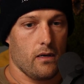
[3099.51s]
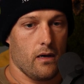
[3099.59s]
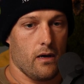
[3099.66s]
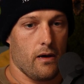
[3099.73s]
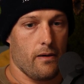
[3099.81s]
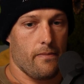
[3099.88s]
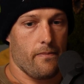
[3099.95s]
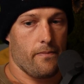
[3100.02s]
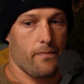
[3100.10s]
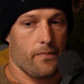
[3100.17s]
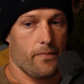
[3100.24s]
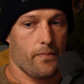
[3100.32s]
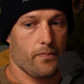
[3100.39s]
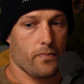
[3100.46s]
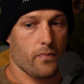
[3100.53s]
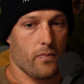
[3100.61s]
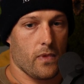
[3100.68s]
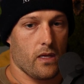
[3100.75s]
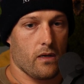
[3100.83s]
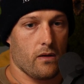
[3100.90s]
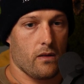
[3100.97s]

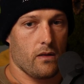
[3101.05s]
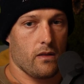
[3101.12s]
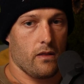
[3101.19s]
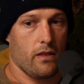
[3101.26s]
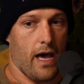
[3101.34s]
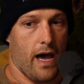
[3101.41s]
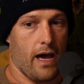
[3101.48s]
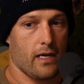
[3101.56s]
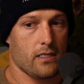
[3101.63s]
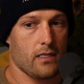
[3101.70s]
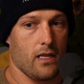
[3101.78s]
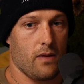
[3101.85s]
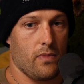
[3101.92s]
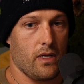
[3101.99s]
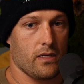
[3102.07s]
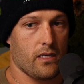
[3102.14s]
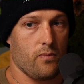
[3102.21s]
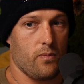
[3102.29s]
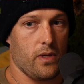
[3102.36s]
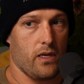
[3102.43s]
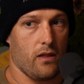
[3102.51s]
that has led me
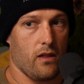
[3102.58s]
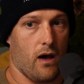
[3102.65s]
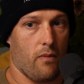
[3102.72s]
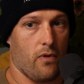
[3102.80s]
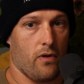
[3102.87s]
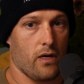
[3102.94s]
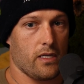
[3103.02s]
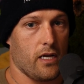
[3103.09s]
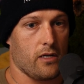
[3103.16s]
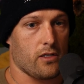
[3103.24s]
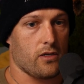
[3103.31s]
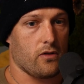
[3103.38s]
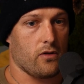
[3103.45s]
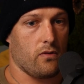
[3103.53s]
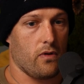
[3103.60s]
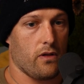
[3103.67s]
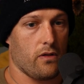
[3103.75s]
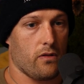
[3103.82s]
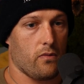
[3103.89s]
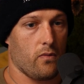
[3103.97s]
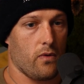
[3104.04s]
to be a lot more intentional
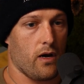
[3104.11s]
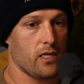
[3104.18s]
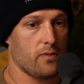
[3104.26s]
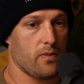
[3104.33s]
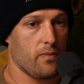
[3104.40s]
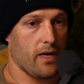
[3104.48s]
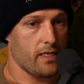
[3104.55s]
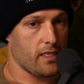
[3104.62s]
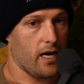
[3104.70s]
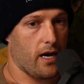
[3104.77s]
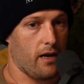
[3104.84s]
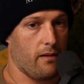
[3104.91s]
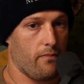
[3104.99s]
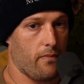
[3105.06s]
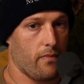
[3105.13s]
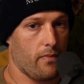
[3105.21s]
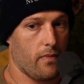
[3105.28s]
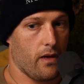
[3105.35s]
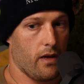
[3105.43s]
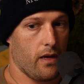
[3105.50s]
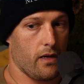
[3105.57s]
with where I spend my time
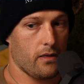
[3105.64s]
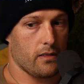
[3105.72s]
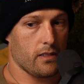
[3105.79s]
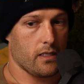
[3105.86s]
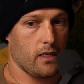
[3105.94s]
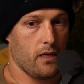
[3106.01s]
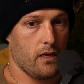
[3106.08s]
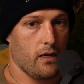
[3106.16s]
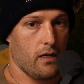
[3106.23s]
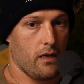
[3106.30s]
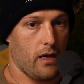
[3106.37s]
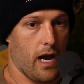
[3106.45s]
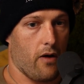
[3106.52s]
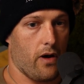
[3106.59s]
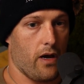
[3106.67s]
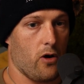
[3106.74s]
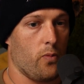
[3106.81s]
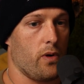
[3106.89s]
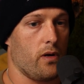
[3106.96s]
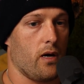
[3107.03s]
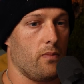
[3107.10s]
and how I
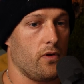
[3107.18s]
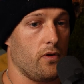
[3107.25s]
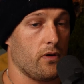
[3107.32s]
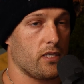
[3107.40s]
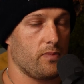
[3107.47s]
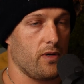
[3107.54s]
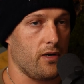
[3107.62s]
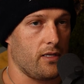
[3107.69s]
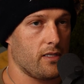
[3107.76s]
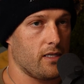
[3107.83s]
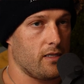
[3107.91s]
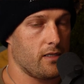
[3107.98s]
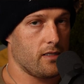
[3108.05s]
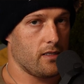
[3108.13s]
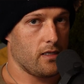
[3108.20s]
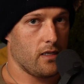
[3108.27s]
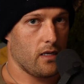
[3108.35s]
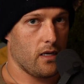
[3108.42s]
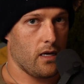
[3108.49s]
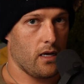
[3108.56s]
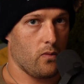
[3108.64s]
open up new experiences.
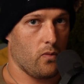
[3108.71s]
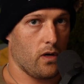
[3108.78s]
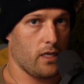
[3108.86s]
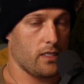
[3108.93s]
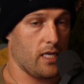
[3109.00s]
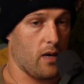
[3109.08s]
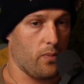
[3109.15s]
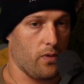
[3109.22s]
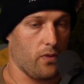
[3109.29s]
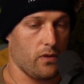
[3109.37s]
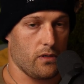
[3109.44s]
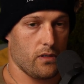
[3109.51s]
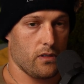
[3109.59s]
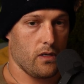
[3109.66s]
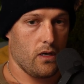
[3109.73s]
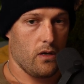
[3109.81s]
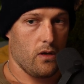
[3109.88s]
And one example is